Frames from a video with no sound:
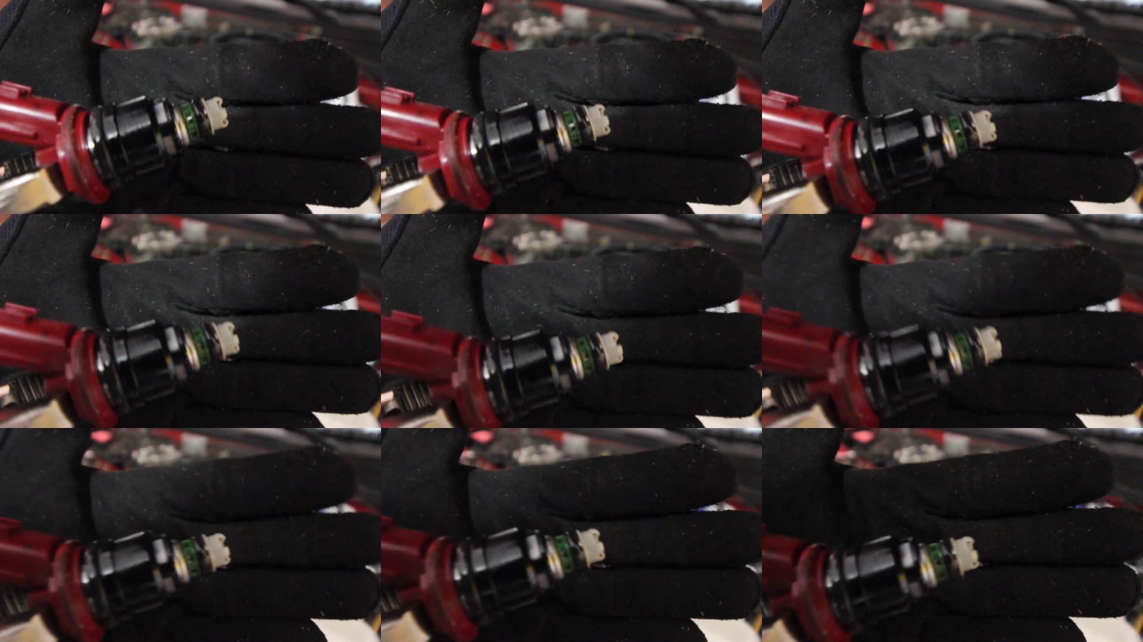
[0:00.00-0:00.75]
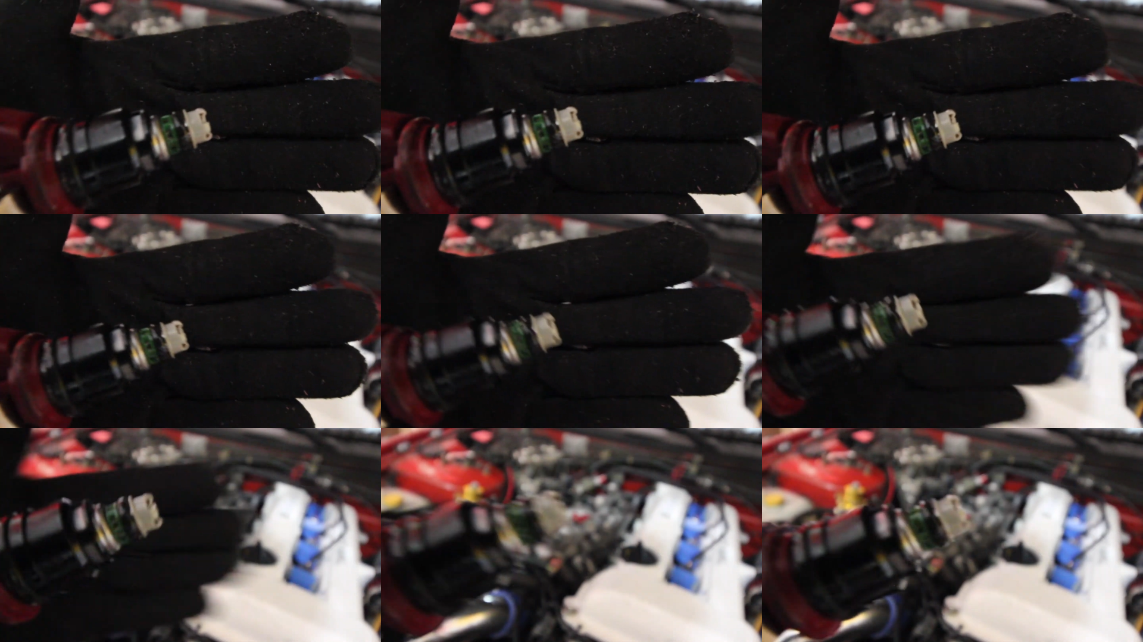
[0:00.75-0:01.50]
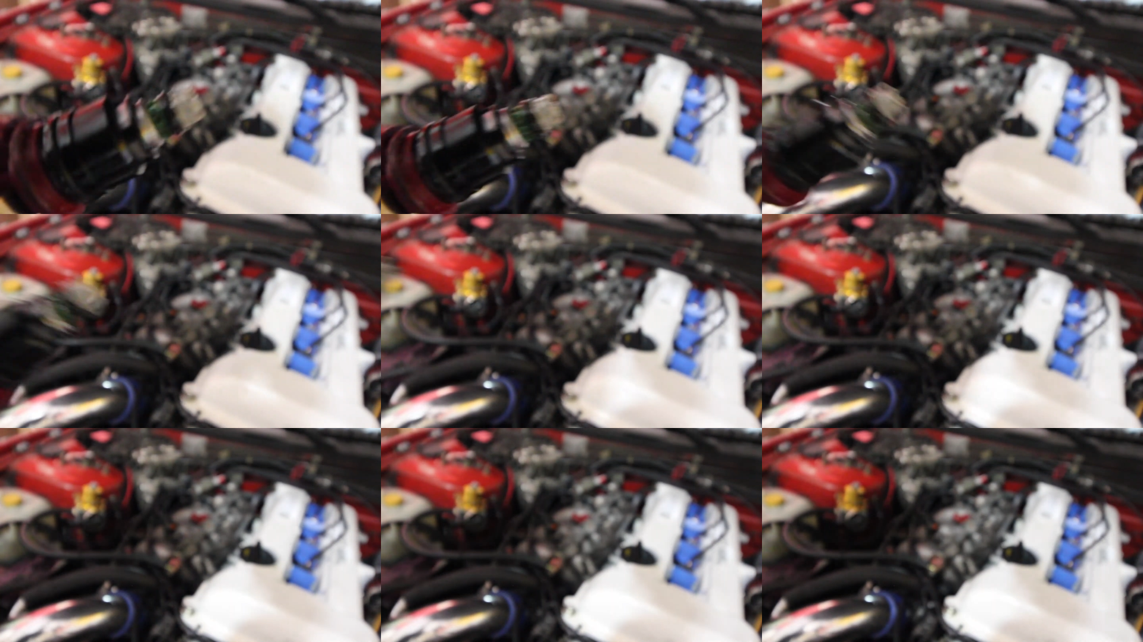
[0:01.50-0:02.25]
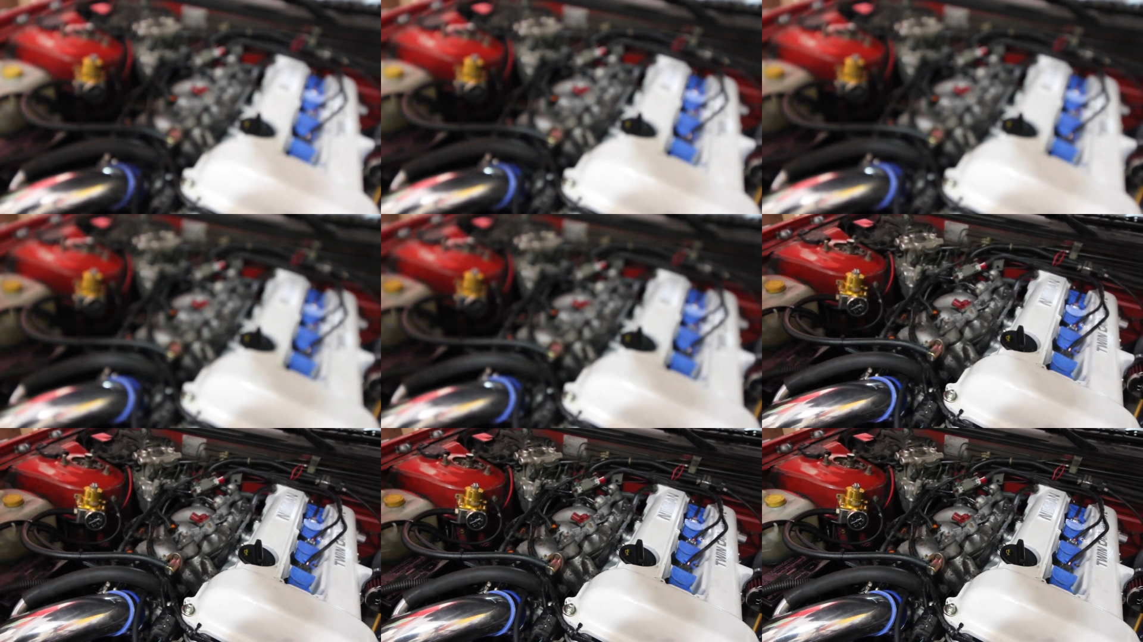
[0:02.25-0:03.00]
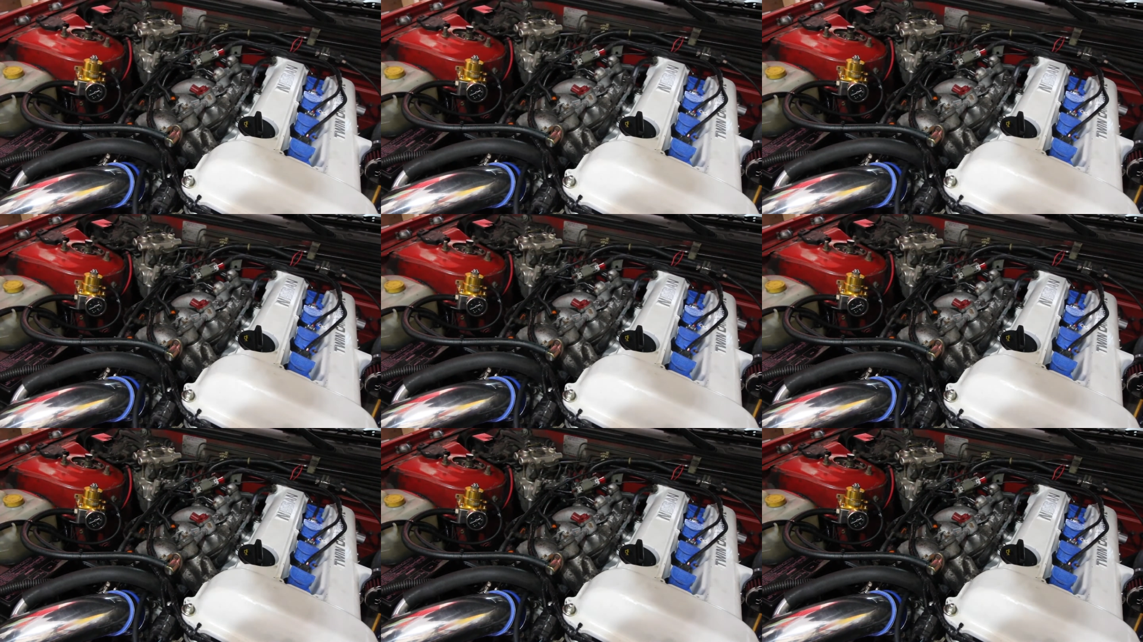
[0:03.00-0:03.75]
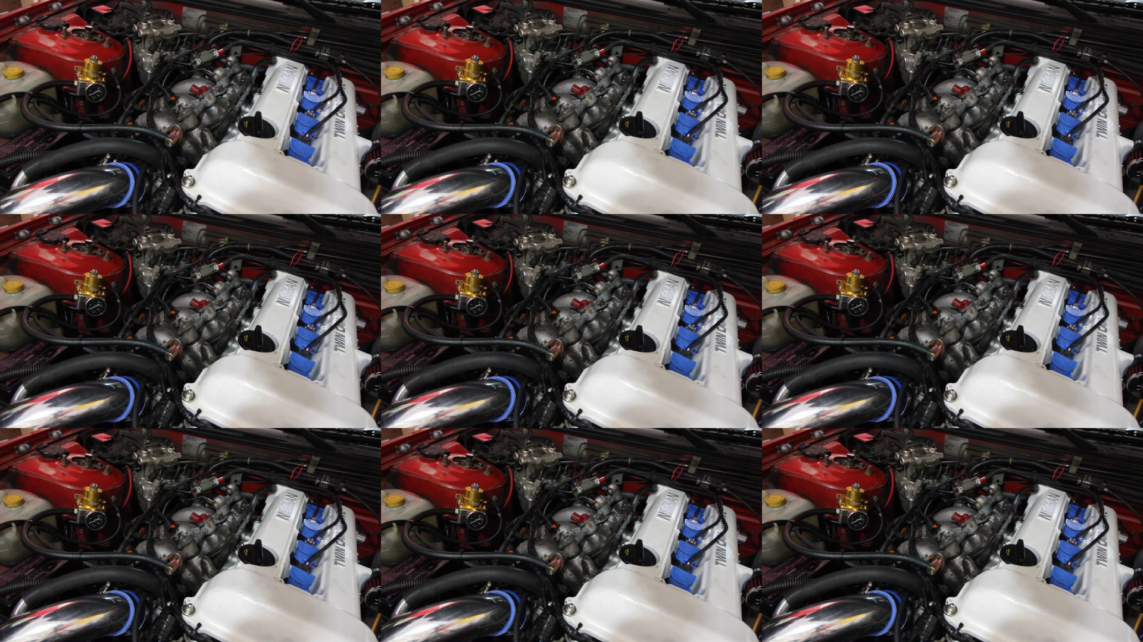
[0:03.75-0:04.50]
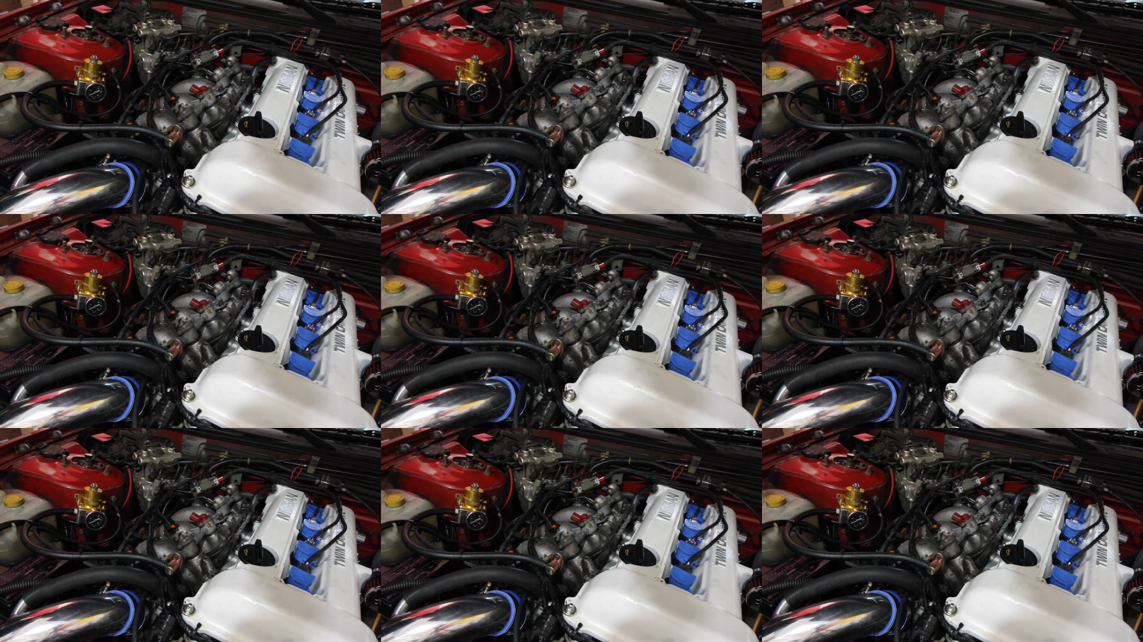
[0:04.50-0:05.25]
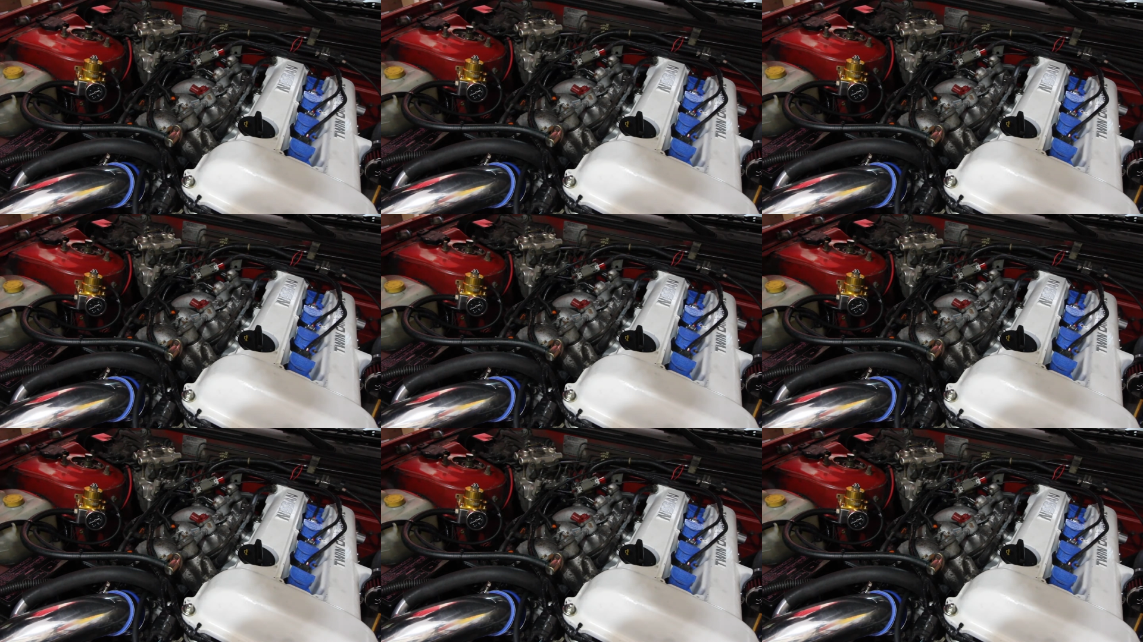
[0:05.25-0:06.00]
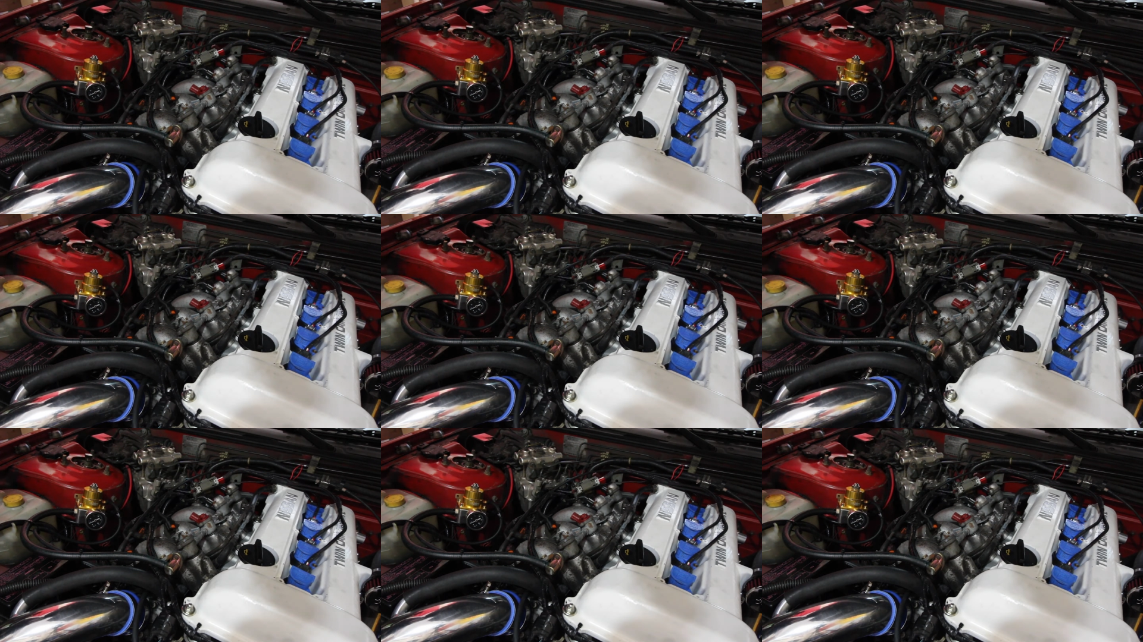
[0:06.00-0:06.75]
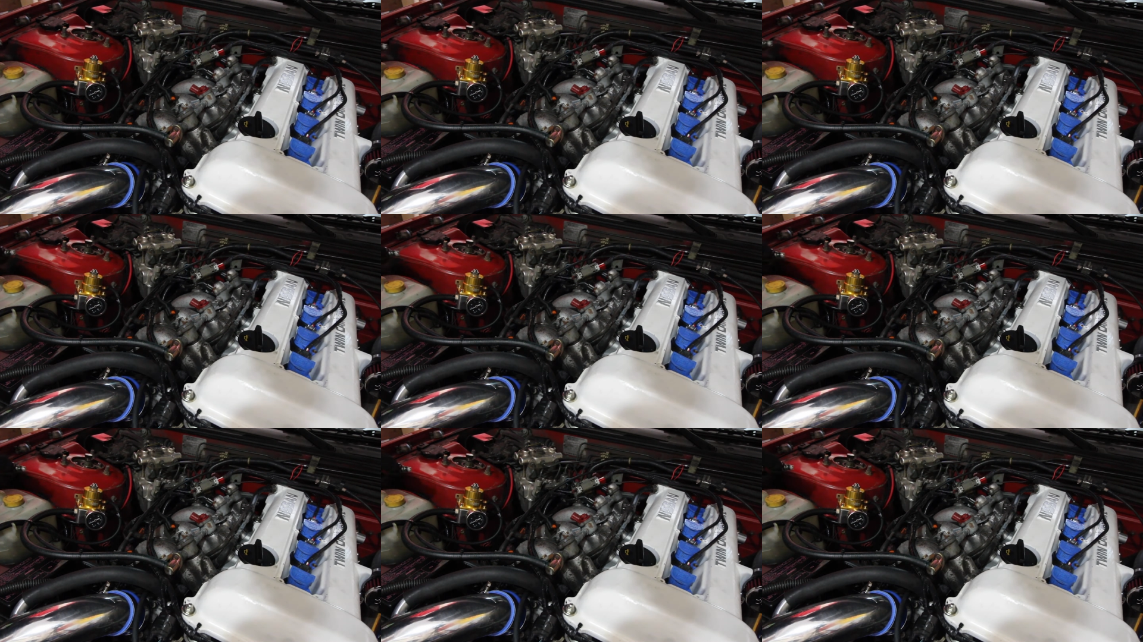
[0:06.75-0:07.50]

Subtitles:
Nobody's mouth can be seen.